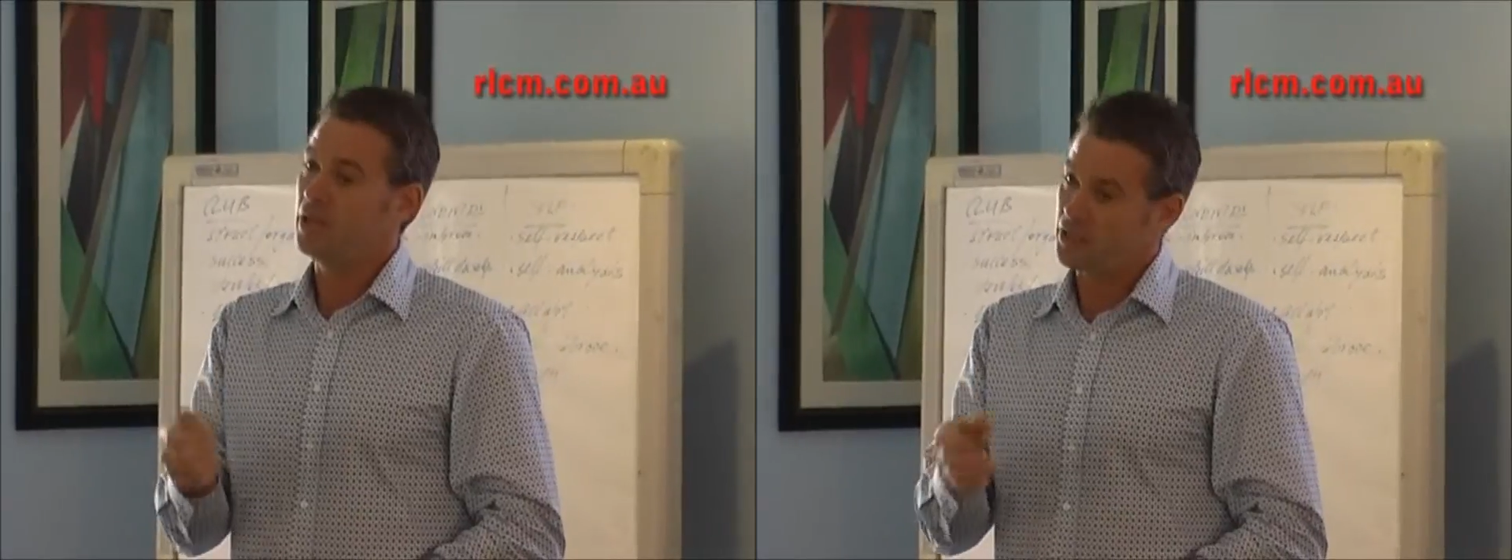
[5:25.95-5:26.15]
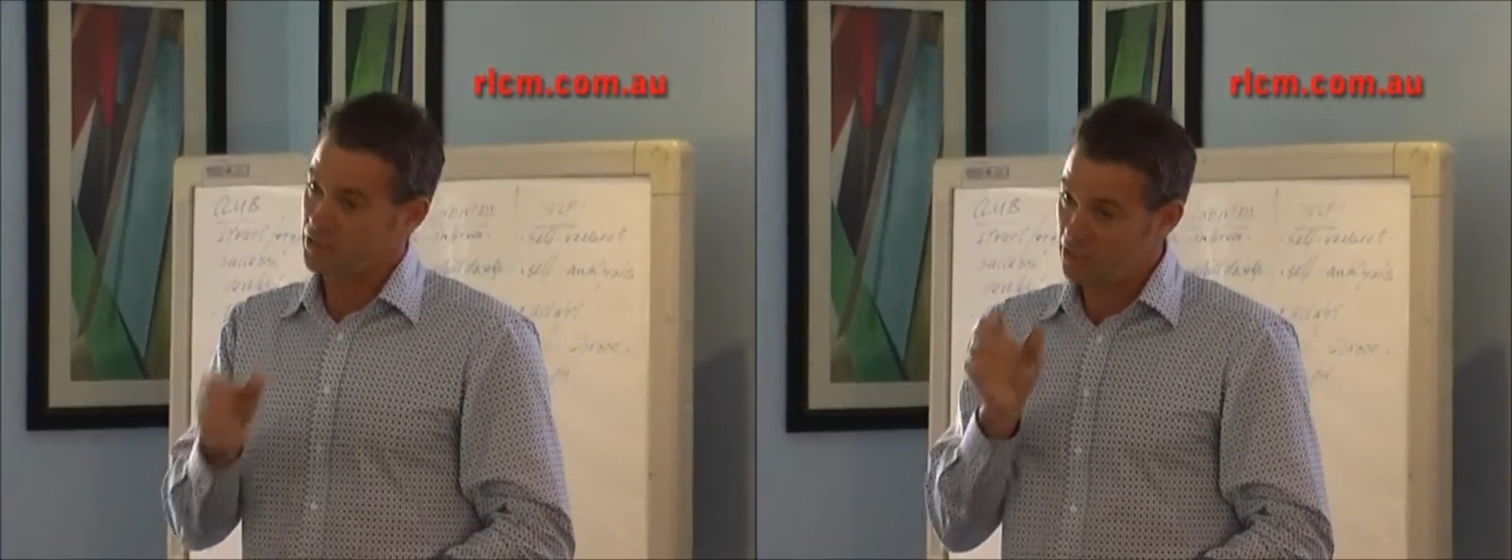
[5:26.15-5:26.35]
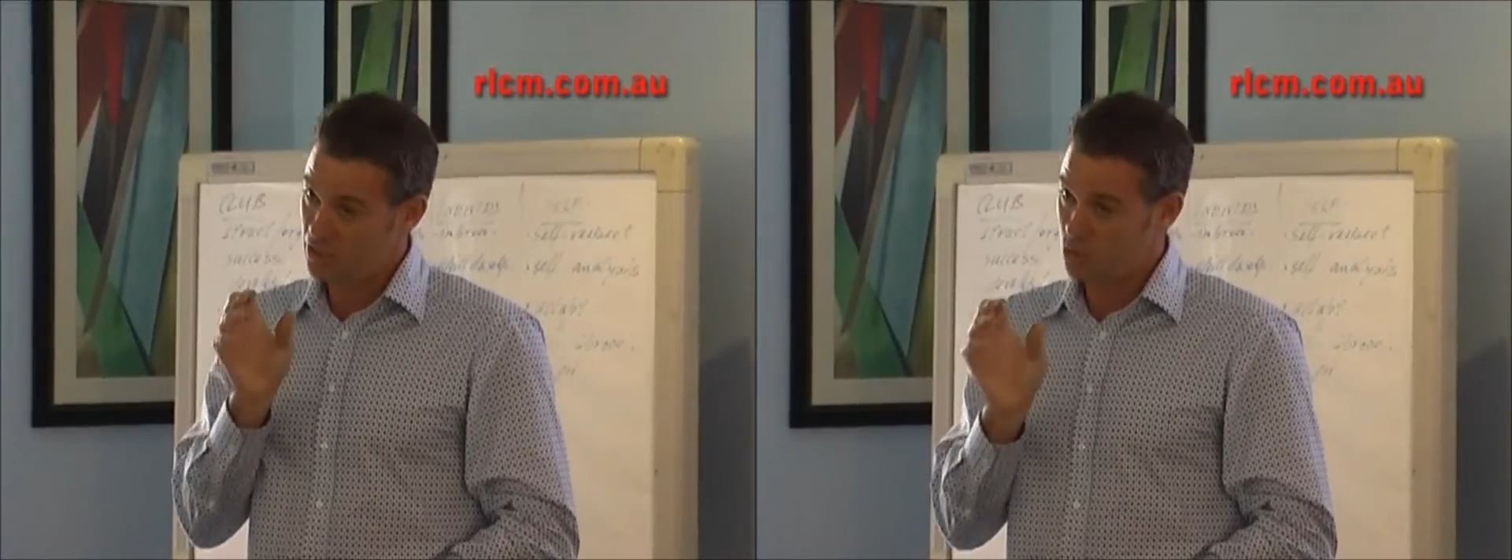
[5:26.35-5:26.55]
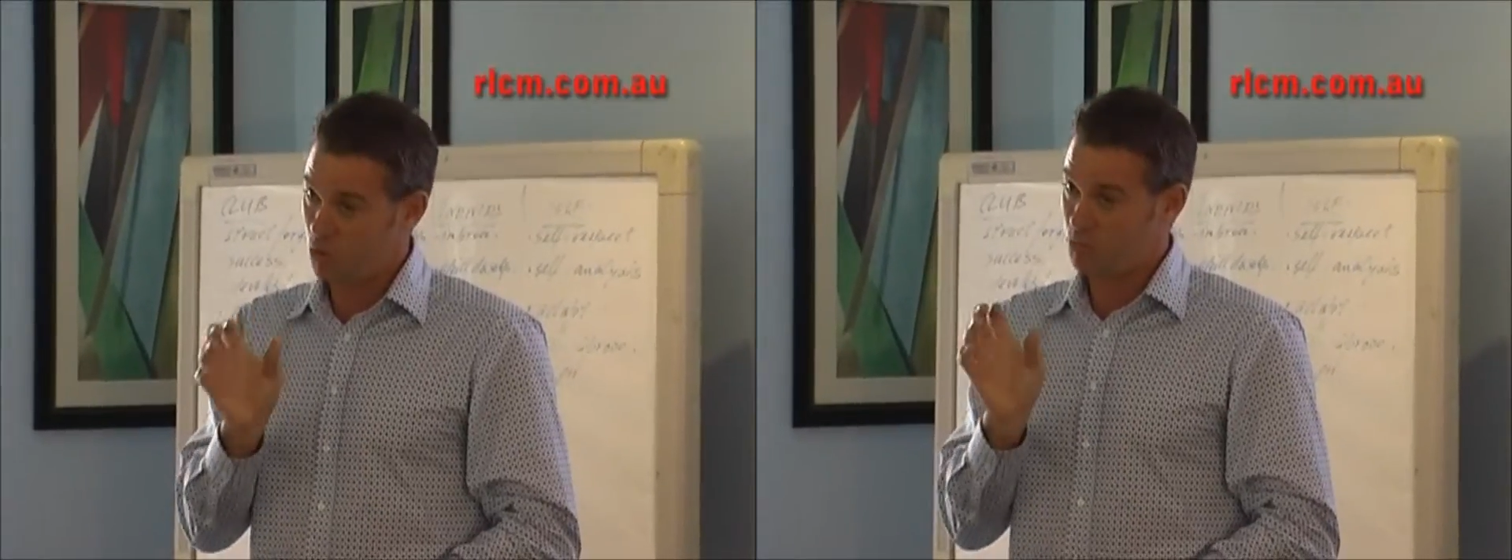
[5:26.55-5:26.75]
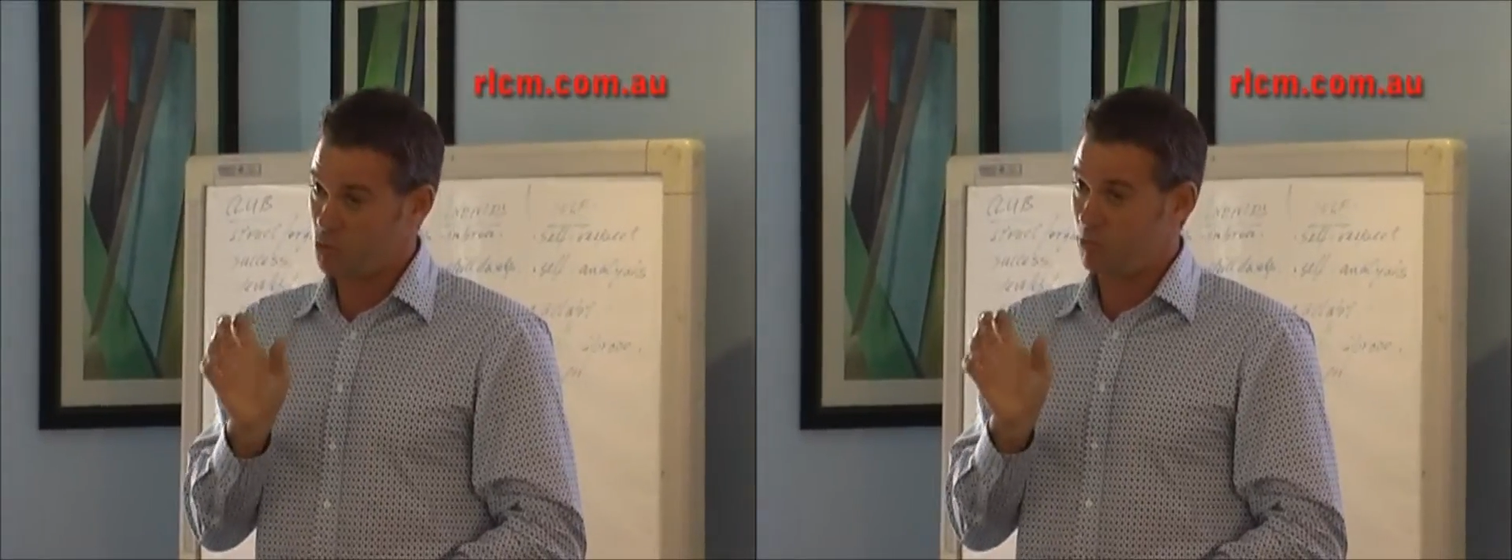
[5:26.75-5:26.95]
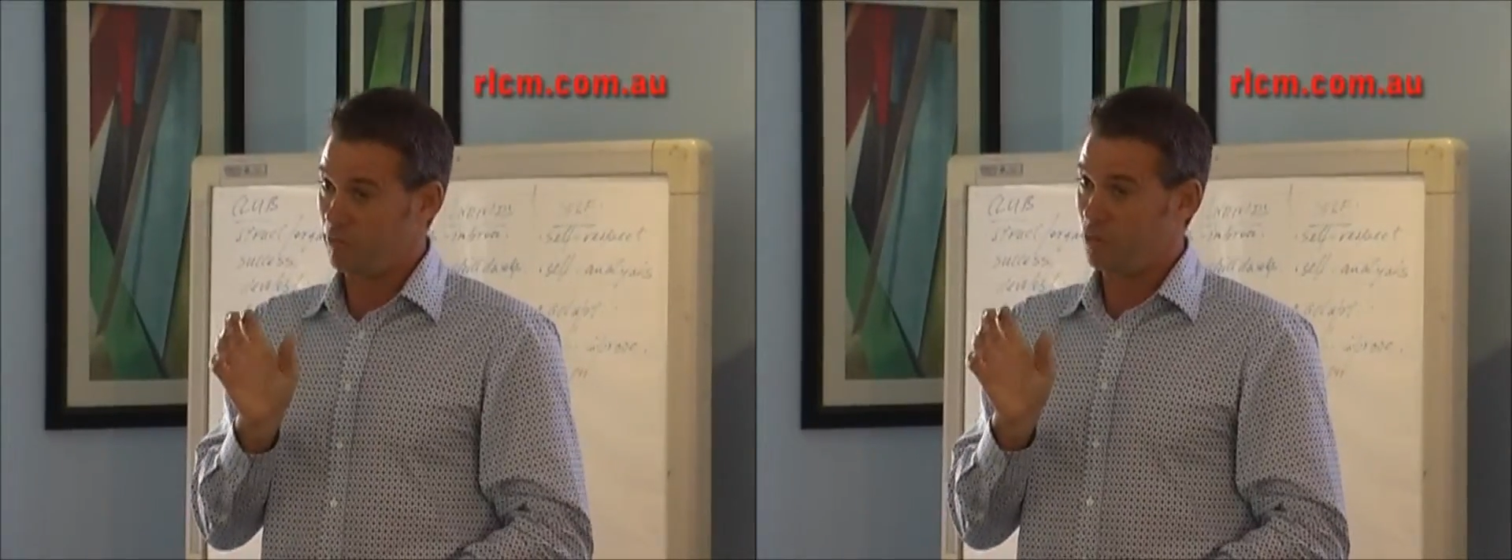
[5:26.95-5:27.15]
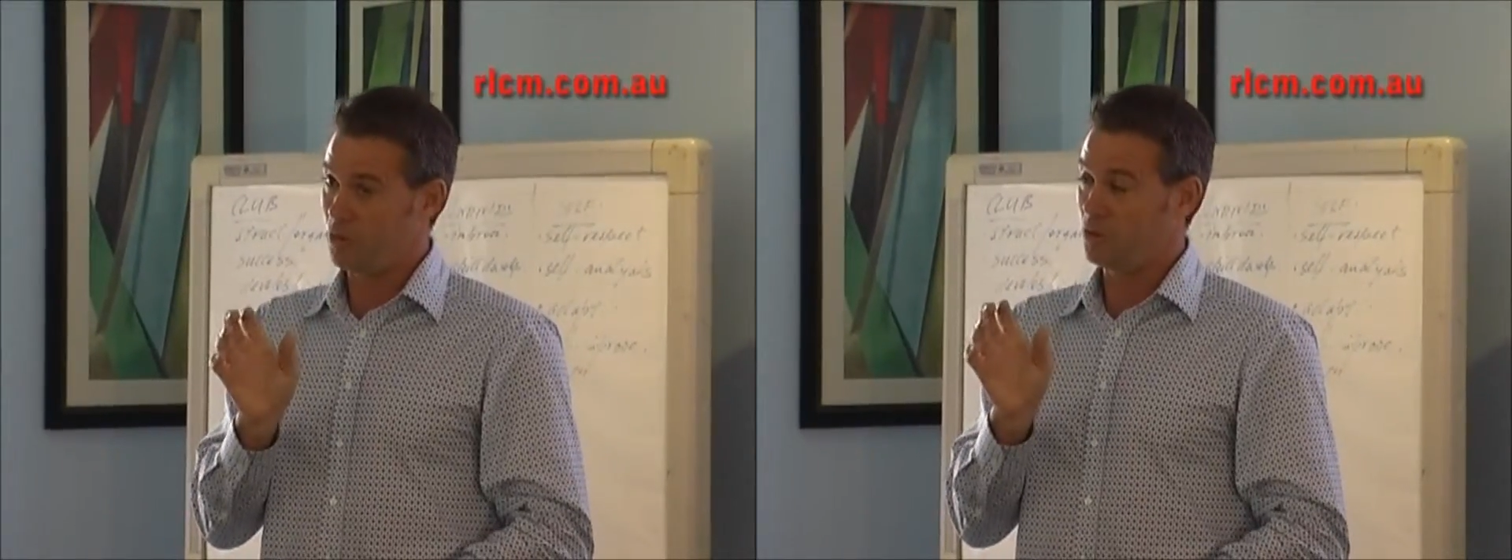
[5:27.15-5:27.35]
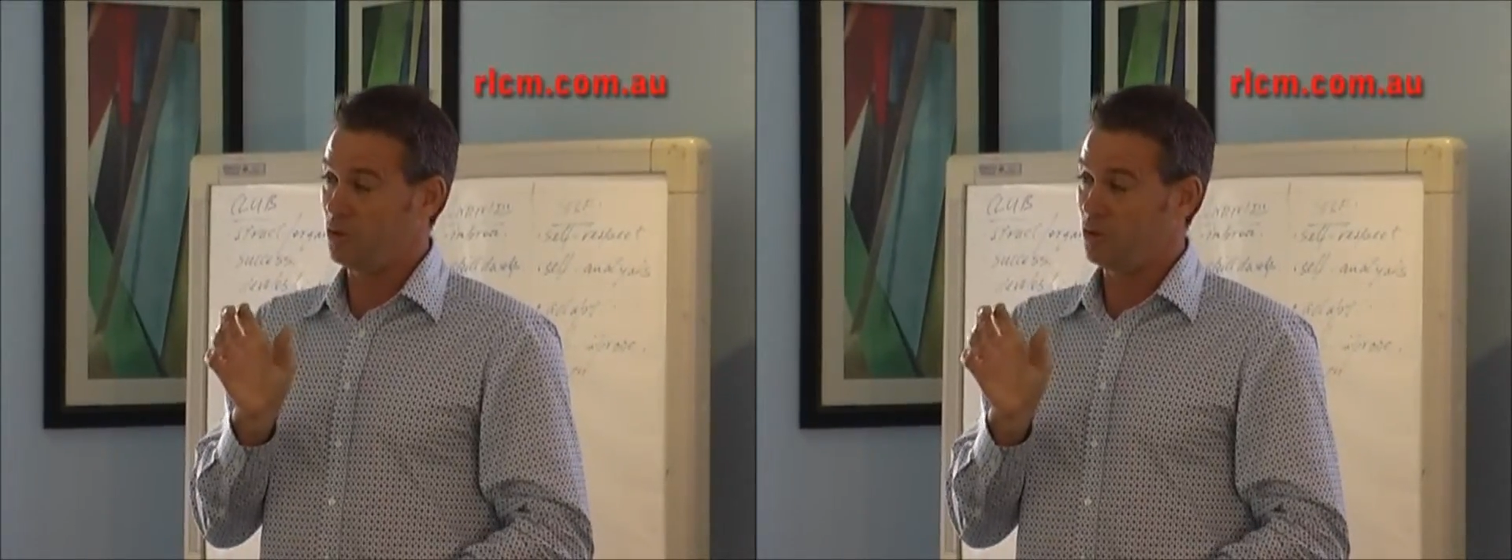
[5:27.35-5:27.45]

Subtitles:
it's then you drop your voice